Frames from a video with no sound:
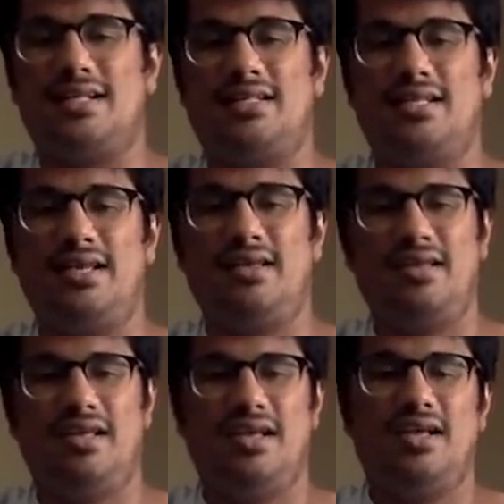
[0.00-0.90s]
Basic
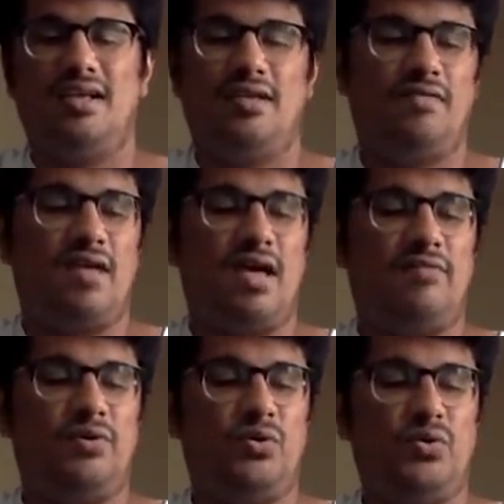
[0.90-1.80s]
simple patterns,
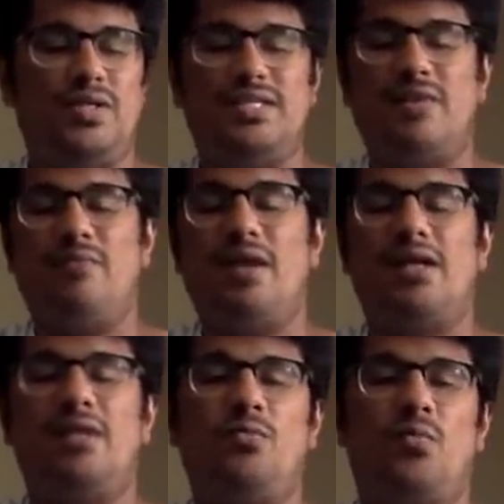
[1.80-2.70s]
no rocket science,
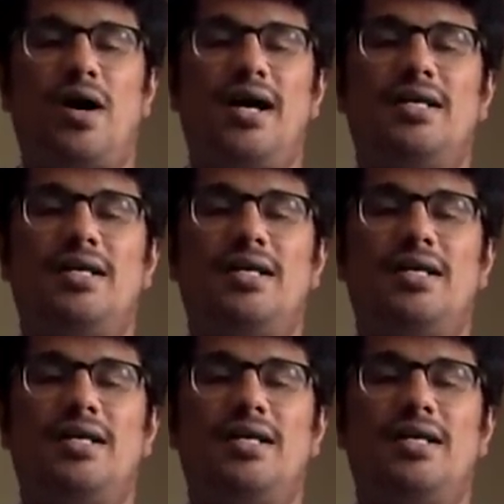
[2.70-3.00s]
nothing.